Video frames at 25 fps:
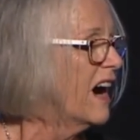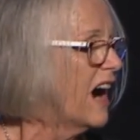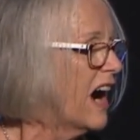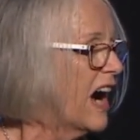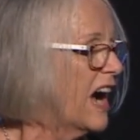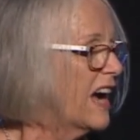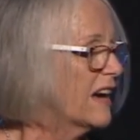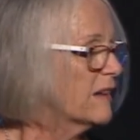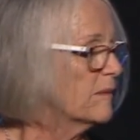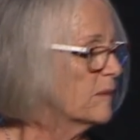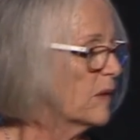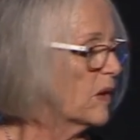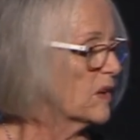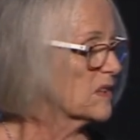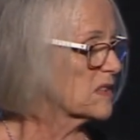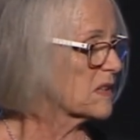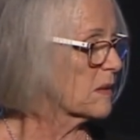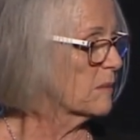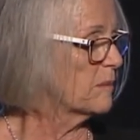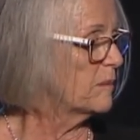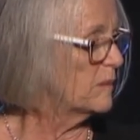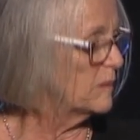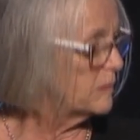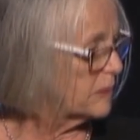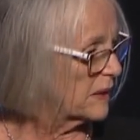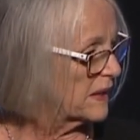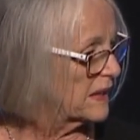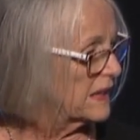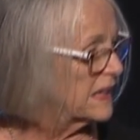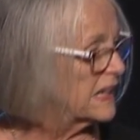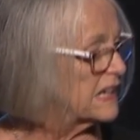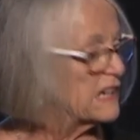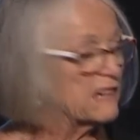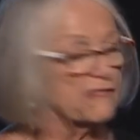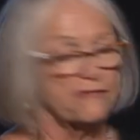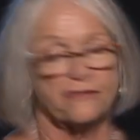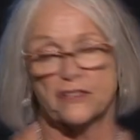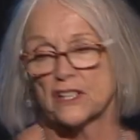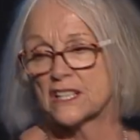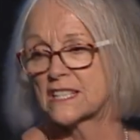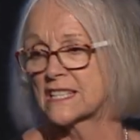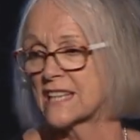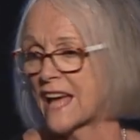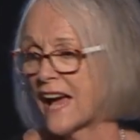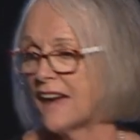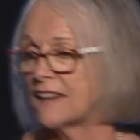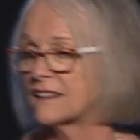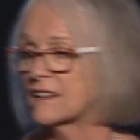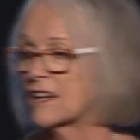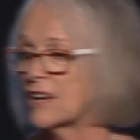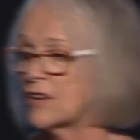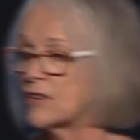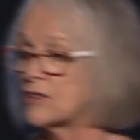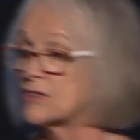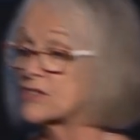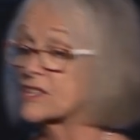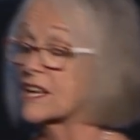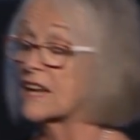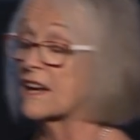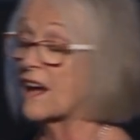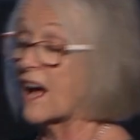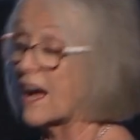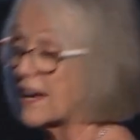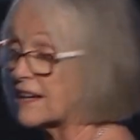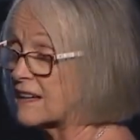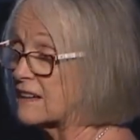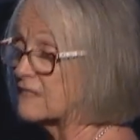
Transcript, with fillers: I want to believe for downloads that I